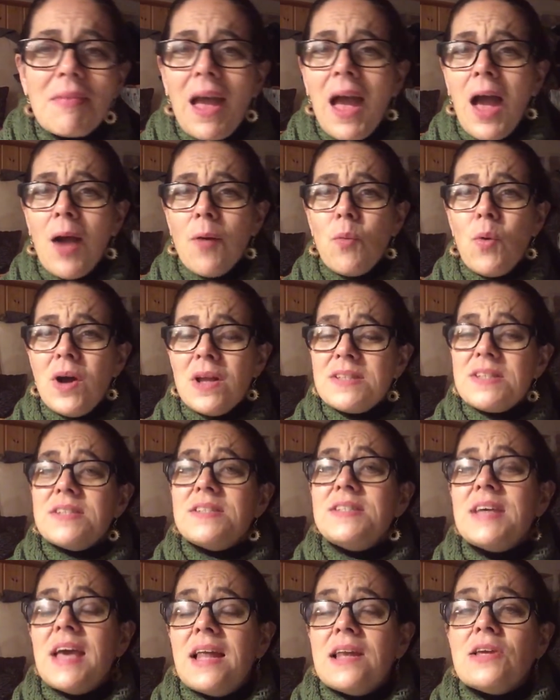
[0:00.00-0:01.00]
I want to
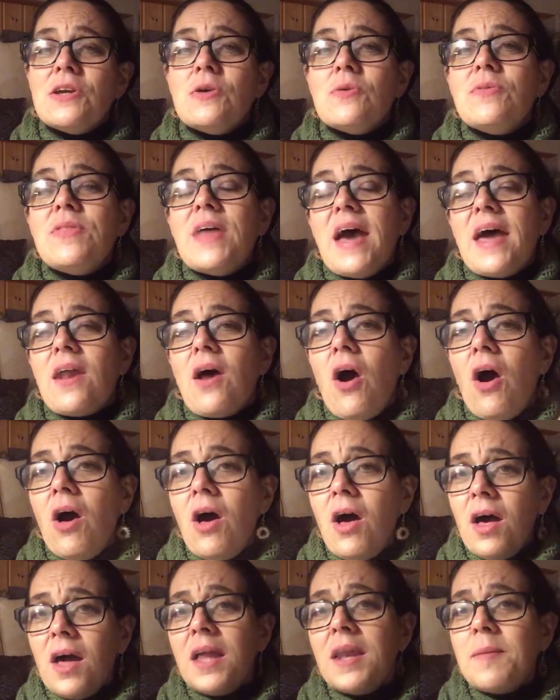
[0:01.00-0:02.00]
tell you that
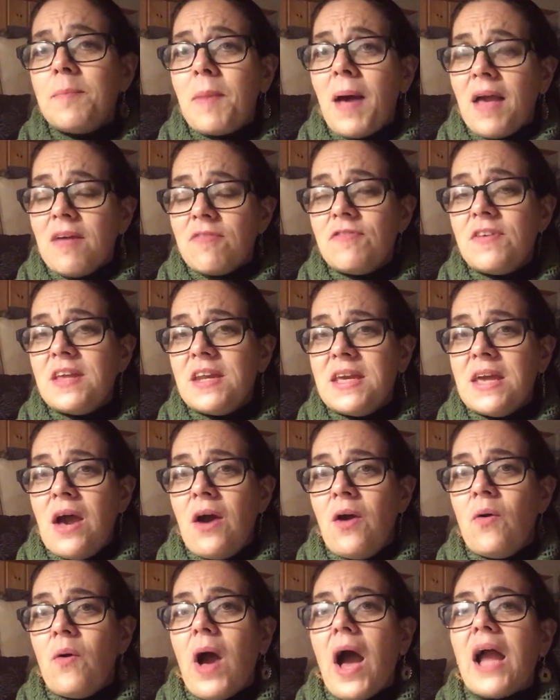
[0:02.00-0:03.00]
on my
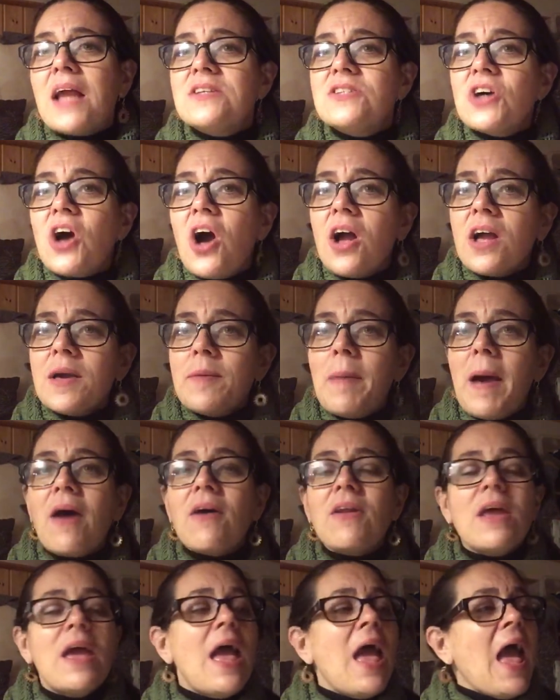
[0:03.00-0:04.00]
video, I talk
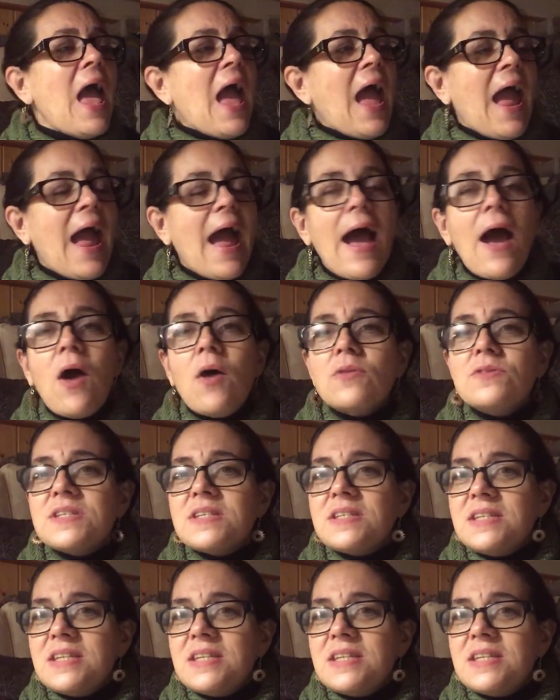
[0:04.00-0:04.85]
about how to